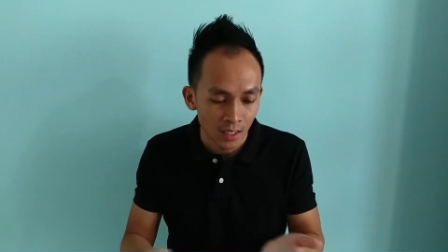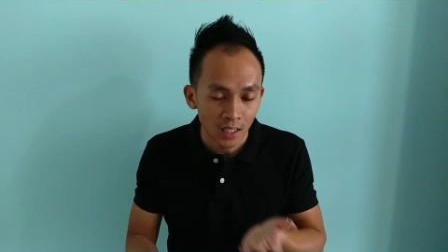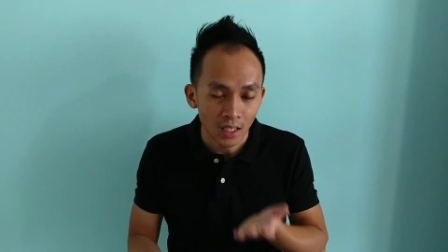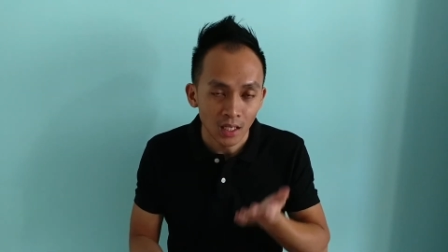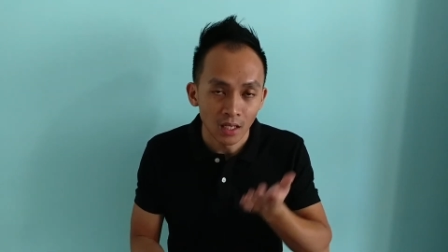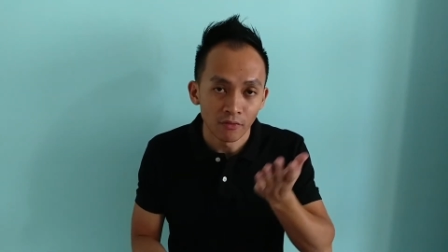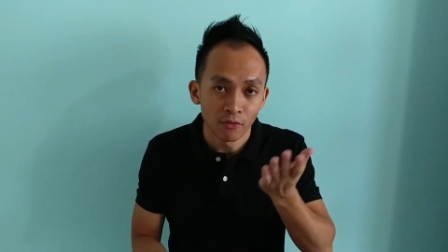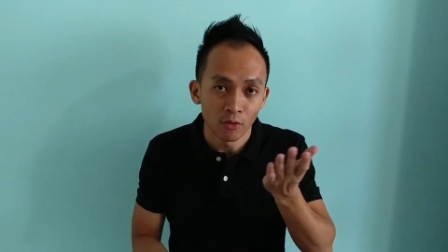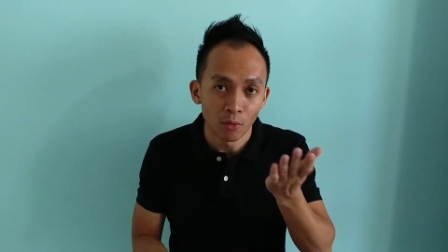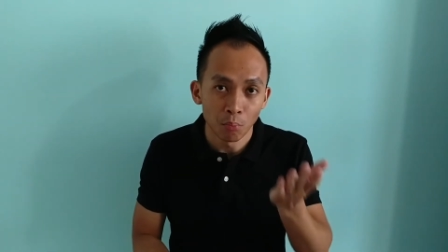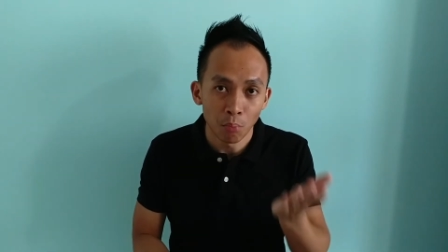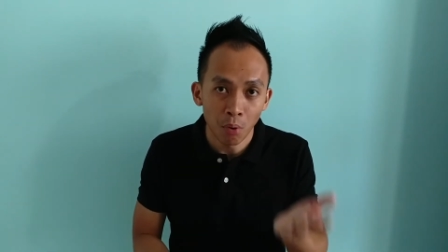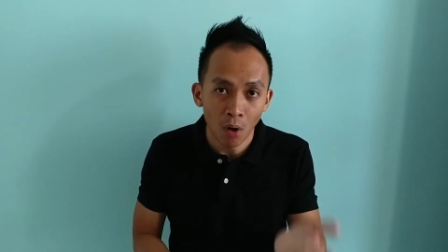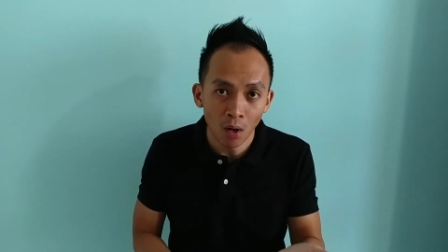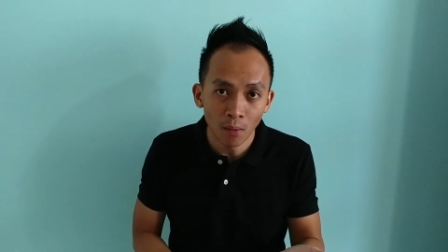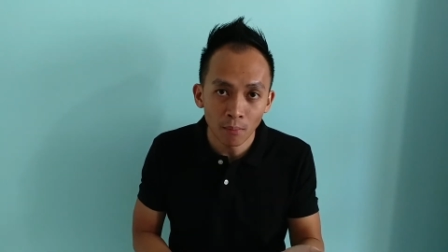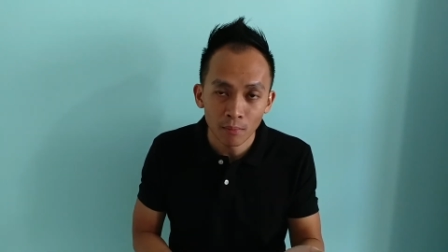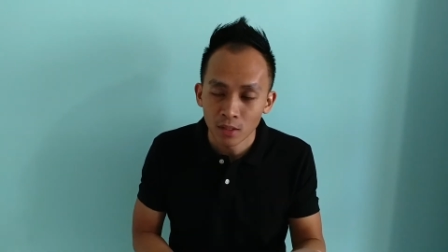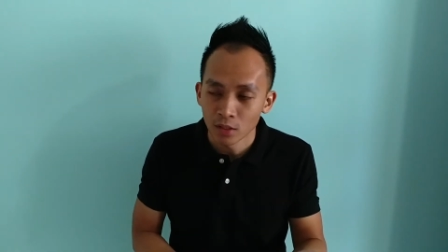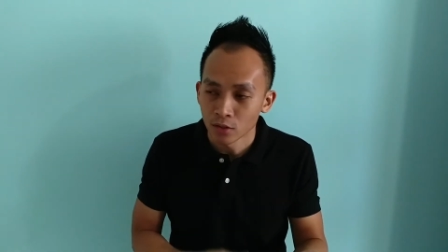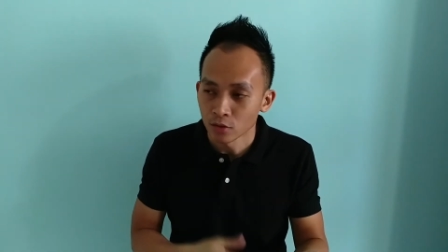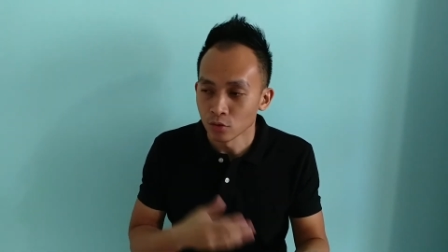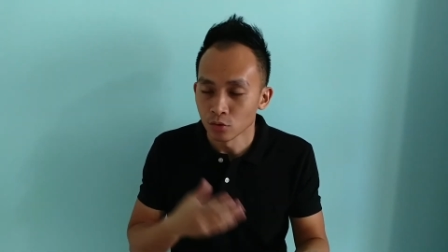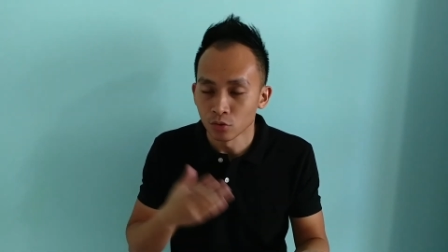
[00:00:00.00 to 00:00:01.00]
If you
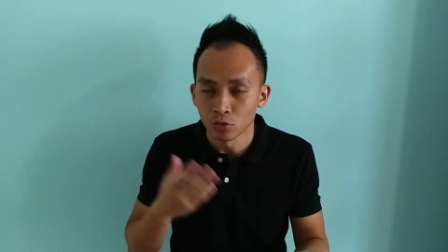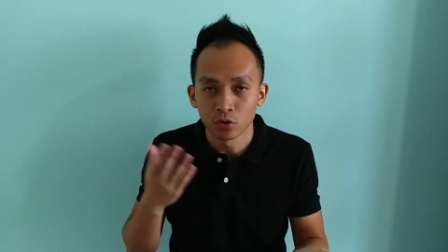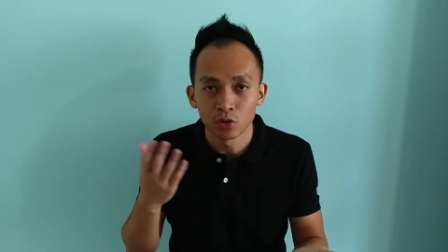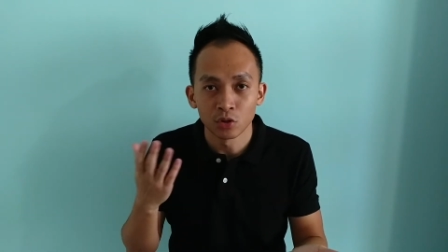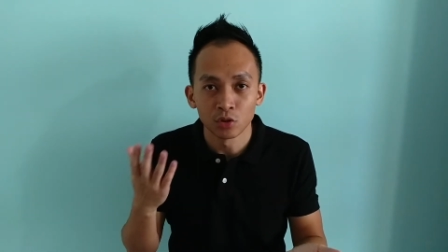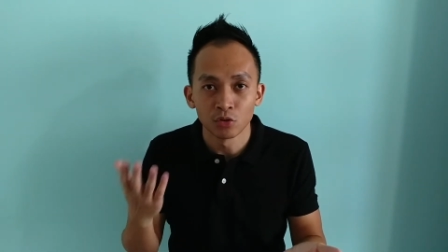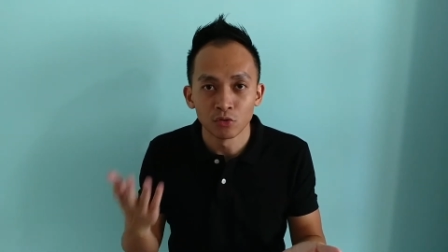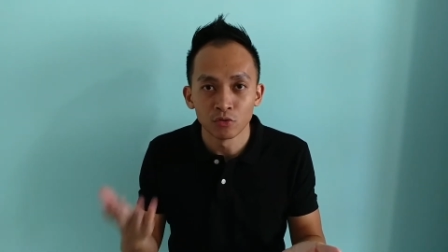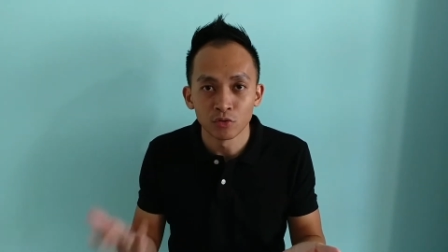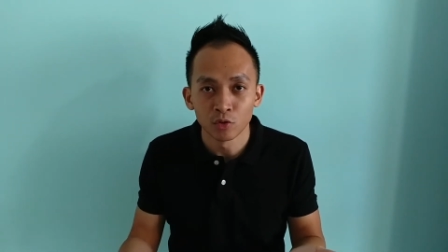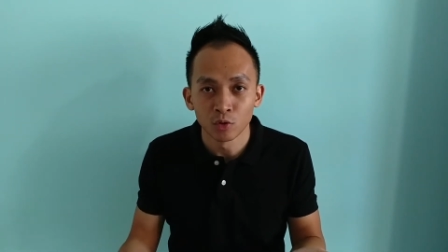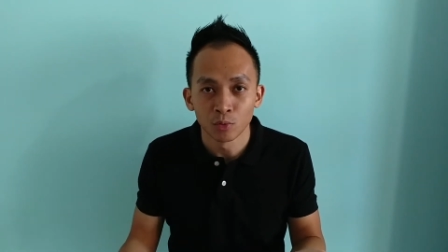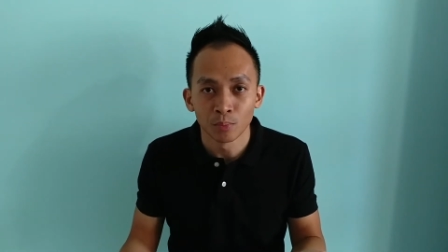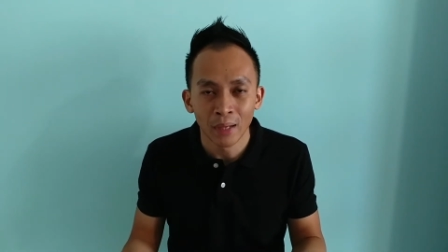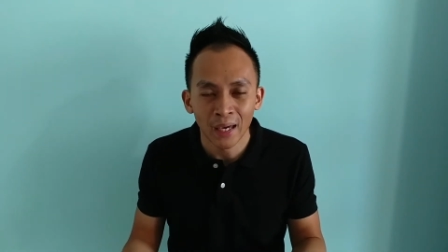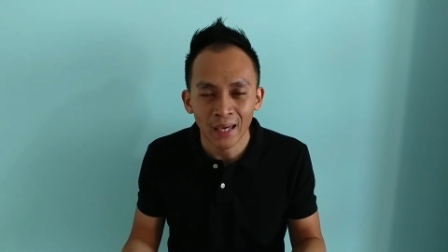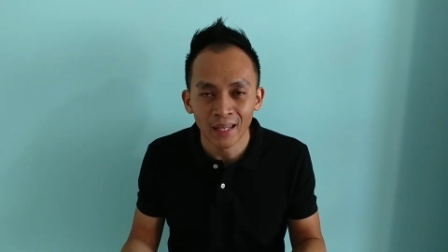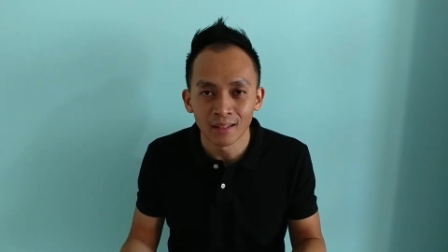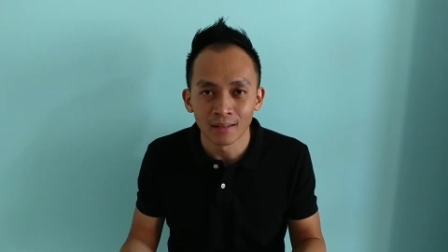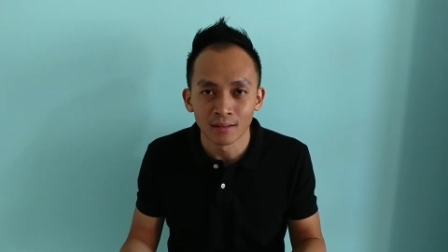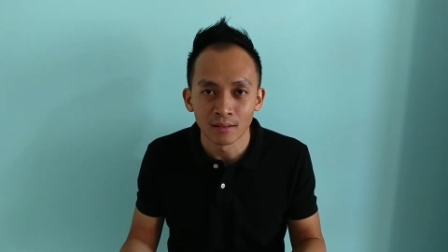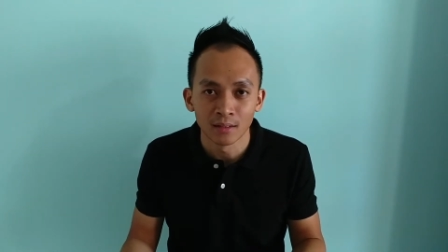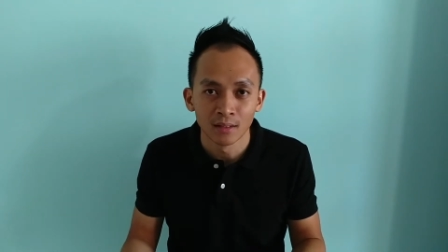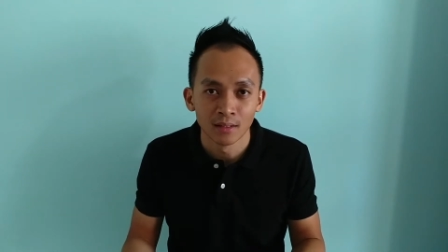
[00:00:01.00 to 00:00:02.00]
pop, you still feel
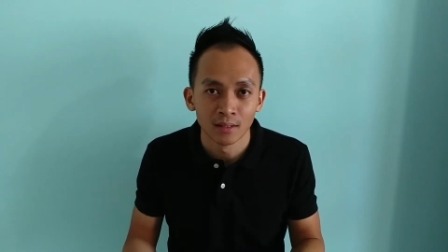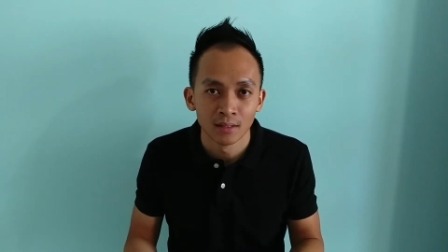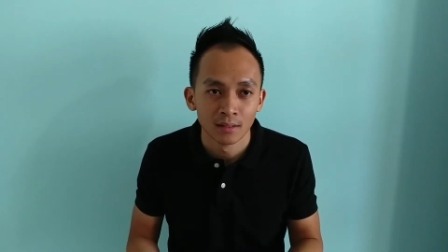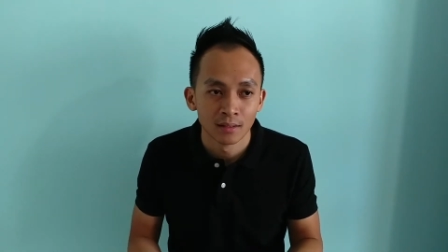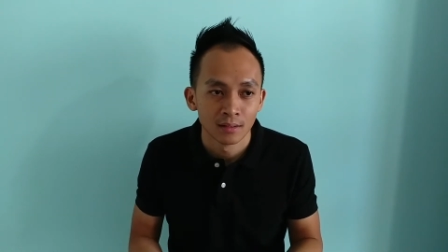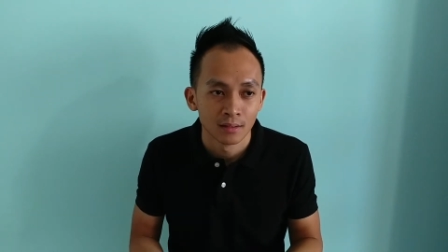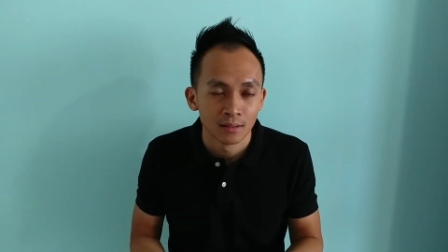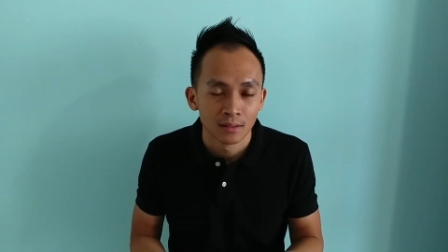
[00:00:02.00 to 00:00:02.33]
pain.